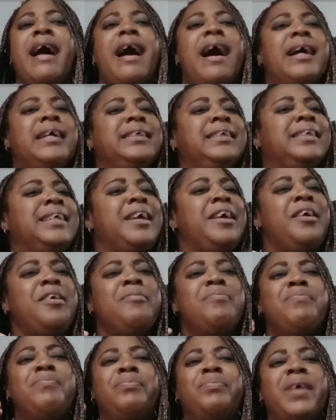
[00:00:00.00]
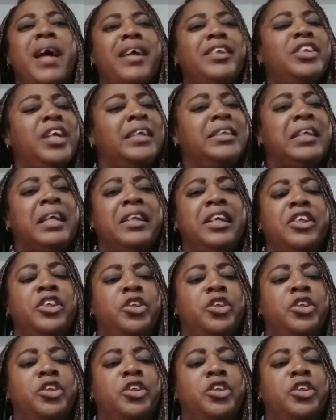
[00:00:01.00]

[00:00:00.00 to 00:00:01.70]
and as an